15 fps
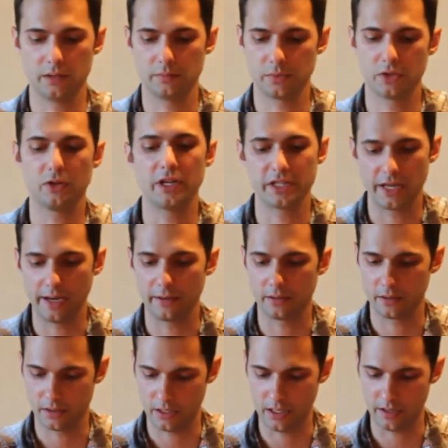stretch out
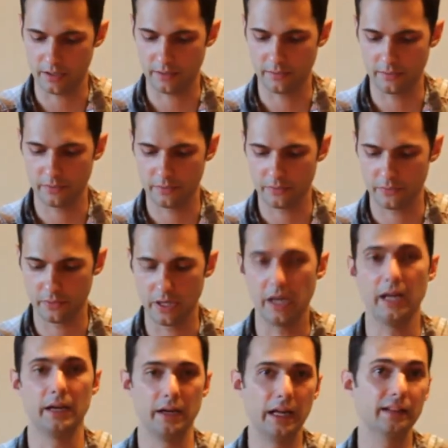
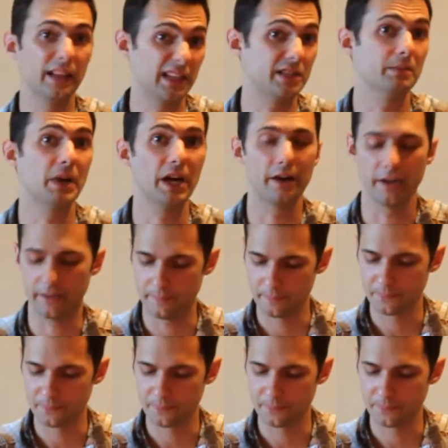and let some air in.